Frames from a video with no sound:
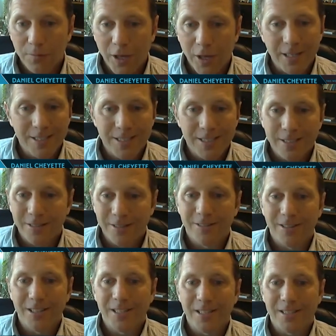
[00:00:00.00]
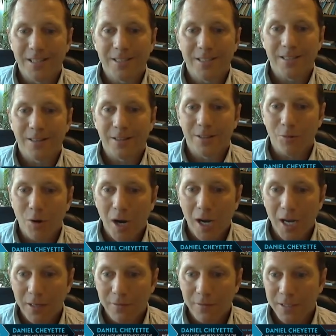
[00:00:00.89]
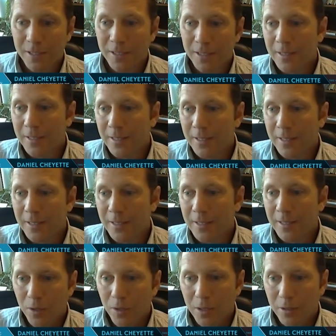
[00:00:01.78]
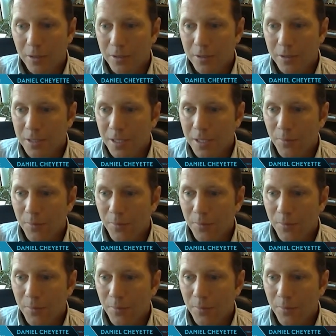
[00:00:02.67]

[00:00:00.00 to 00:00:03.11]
that still exists and thrives. And we are